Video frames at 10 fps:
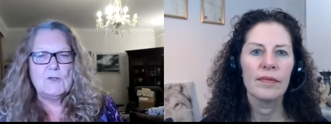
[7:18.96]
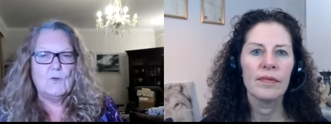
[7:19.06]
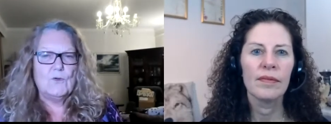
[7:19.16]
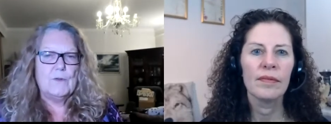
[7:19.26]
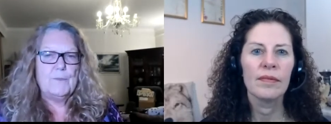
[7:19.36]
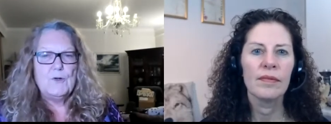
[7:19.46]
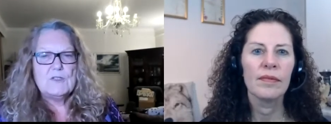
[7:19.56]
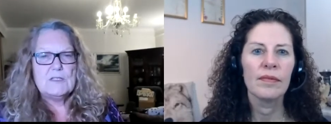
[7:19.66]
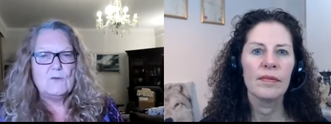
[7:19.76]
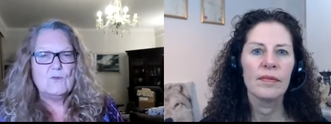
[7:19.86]
Speaker 1: or the
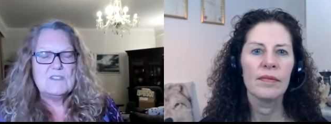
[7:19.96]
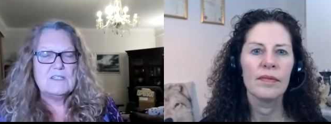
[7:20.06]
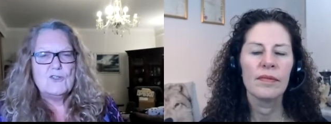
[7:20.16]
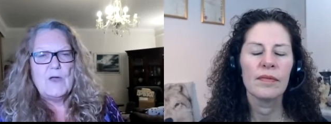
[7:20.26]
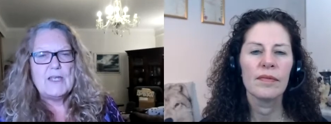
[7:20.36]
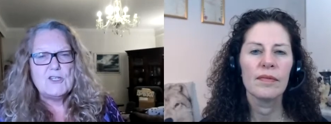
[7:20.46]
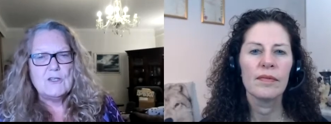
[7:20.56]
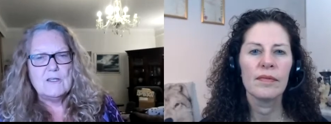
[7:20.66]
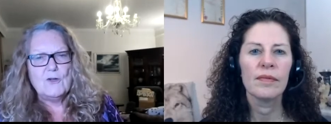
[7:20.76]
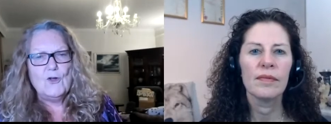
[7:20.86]
person or situation
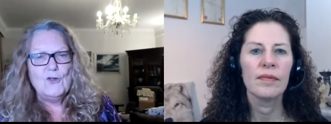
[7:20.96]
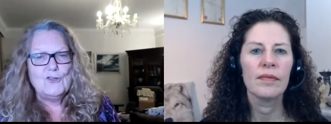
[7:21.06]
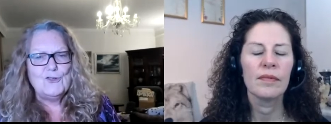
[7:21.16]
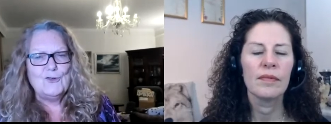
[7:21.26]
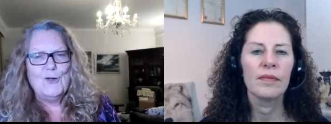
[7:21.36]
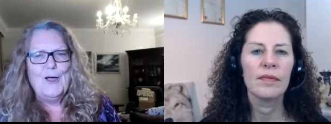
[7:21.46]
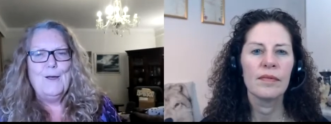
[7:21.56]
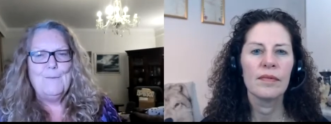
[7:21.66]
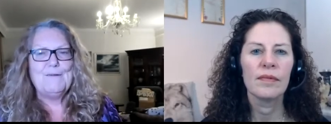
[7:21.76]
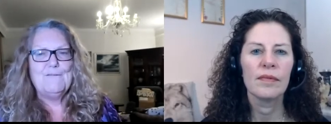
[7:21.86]
that hurt you,
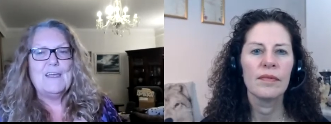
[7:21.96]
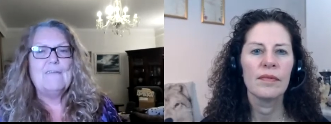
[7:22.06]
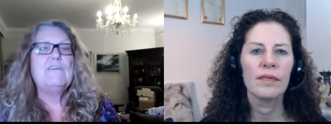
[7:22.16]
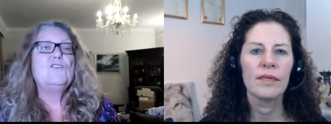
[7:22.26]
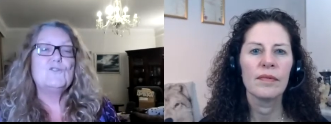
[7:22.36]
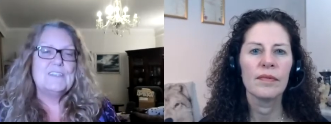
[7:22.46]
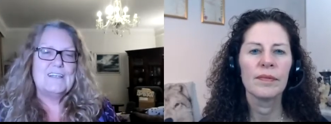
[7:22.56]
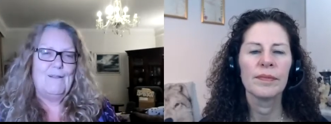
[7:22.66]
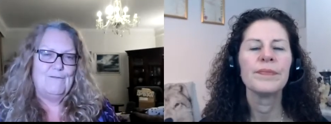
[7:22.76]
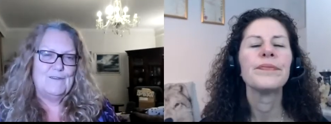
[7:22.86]
but forgiving
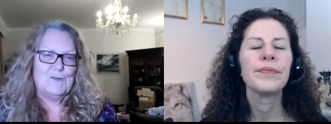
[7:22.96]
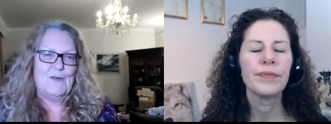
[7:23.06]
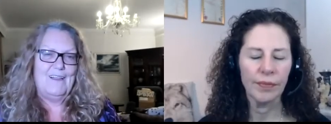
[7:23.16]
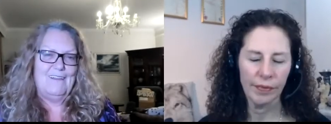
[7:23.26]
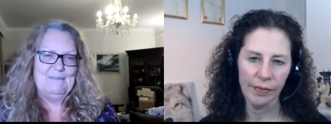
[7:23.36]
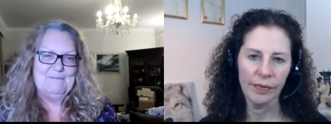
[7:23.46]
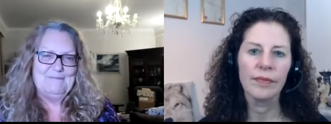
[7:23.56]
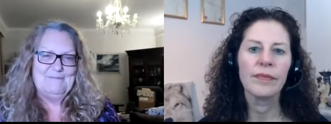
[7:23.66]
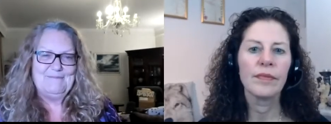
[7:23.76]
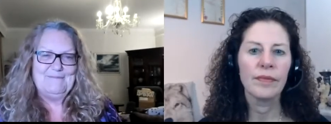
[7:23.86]
yourself as well.
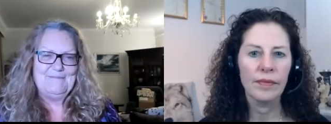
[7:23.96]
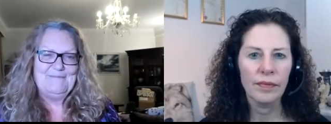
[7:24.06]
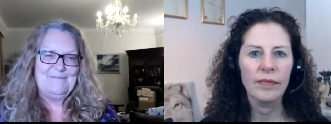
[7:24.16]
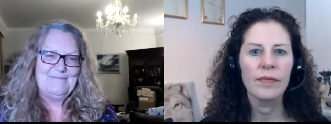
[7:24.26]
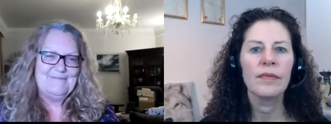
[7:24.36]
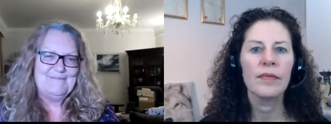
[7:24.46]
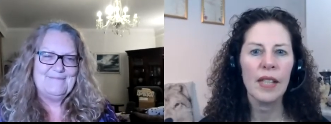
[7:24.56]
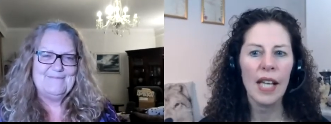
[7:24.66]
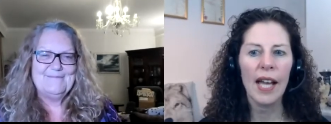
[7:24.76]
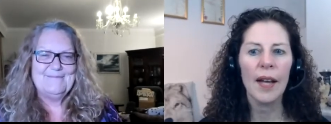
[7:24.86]

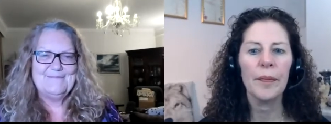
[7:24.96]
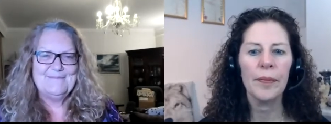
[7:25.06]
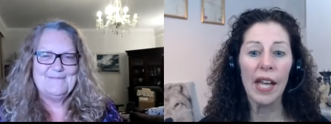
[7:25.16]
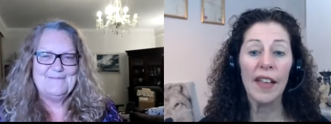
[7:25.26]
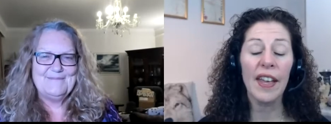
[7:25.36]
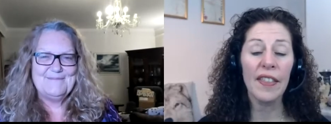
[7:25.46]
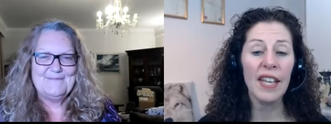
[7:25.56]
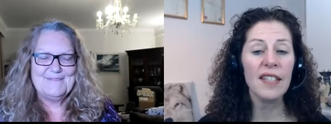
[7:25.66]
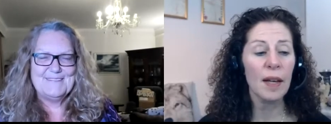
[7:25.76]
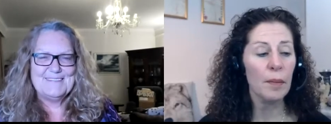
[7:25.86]
Speaker 2: Yeah, yeah, that,
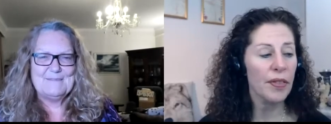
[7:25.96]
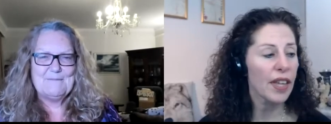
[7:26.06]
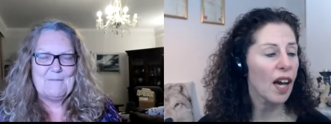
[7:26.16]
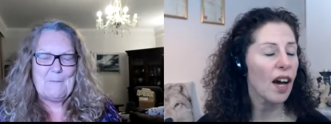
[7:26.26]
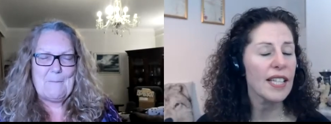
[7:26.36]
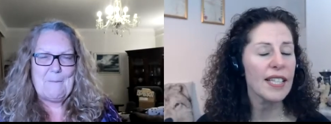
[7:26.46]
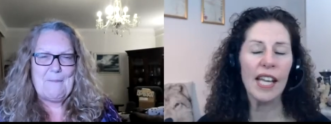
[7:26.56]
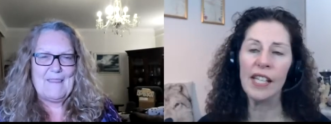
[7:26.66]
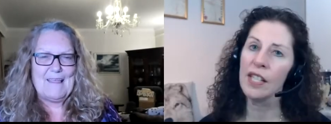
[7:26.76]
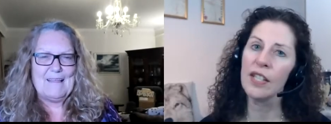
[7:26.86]
that's something I
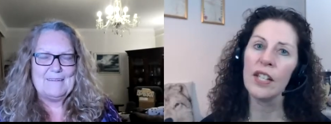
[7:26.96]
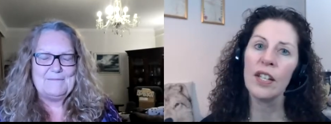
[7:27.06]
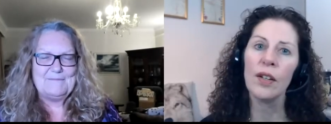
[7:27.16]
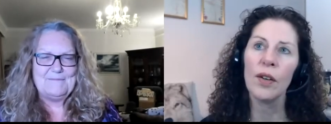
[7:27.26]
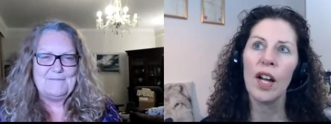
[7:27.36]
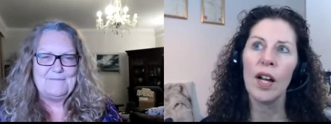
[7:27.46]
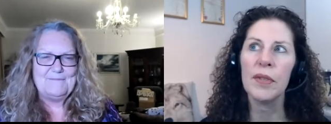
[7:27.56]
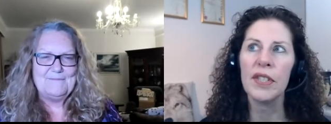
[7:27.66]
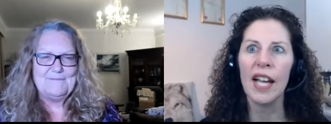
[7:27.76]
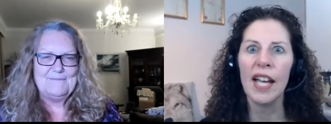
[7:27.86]
tend to um,
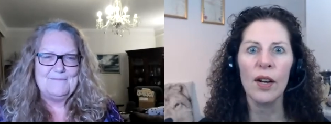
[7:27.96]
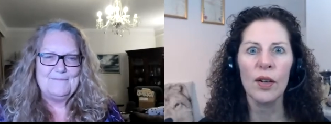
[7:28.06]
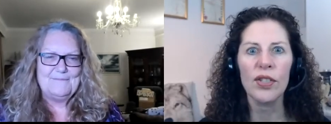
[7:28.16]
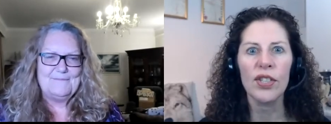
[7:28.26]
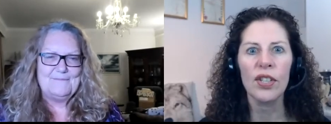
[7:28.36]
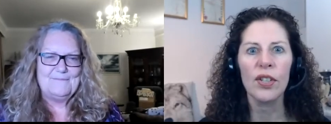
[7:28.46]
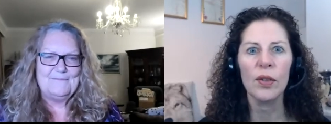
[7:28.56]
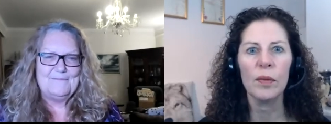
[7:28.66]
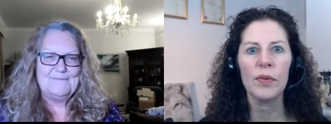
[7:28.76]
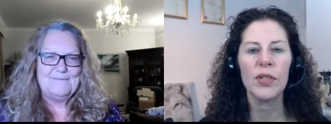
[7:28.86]
say a lot
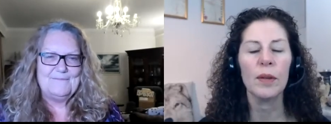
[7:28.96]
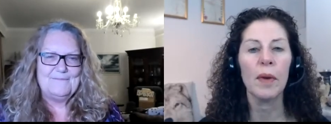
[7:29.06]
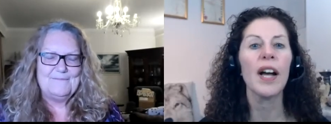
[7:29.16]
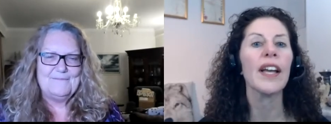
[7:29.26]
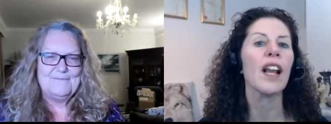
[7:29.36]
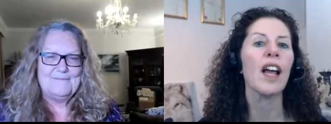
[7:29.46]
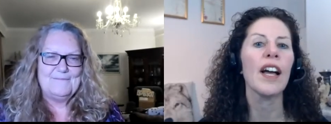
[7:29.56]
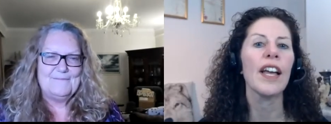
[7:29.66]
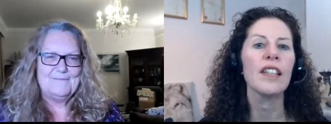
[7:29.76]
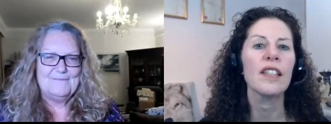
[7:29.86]
to to my
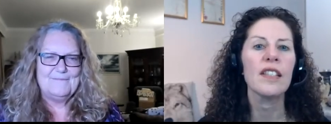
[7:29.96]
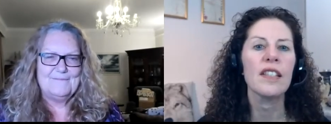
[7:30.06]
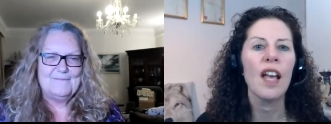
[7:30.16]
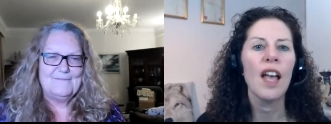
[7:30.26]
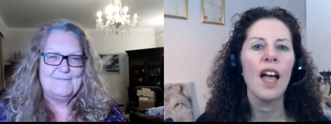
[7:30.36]
clients